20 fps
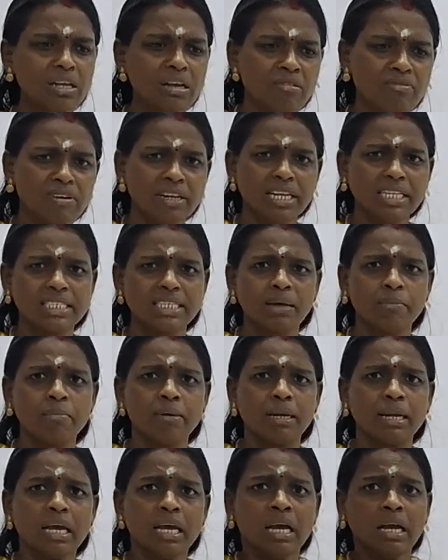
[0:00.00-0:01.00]
For
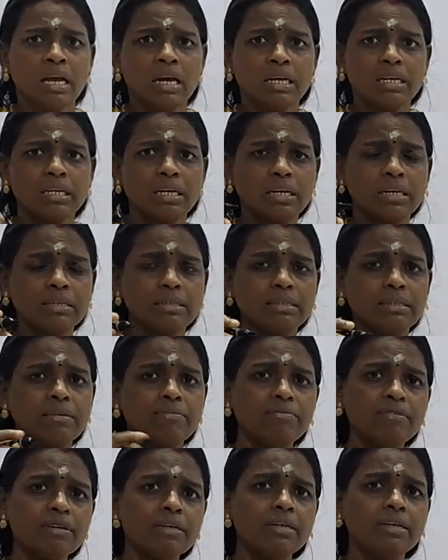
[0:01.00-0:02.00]
example, in the
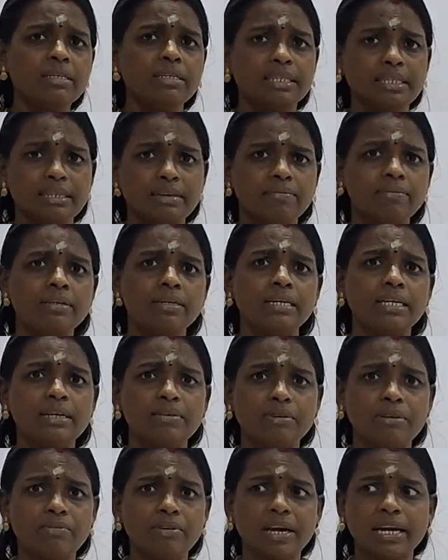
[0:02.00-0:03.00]
world
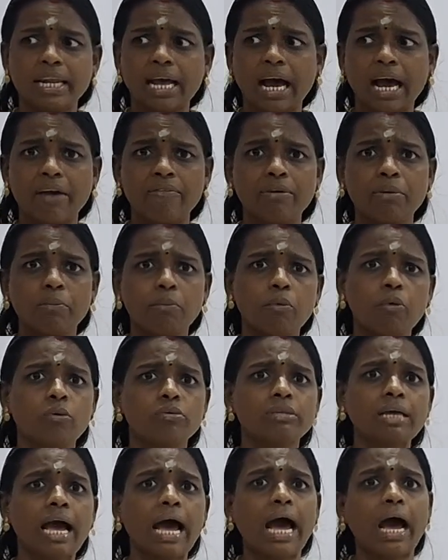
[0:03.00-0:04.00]
level, we are having both
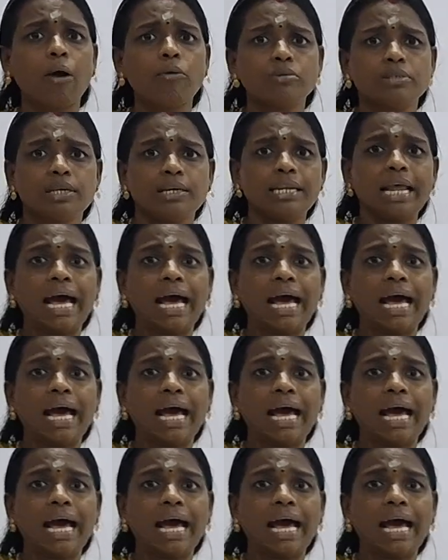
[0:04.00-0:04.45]
haves and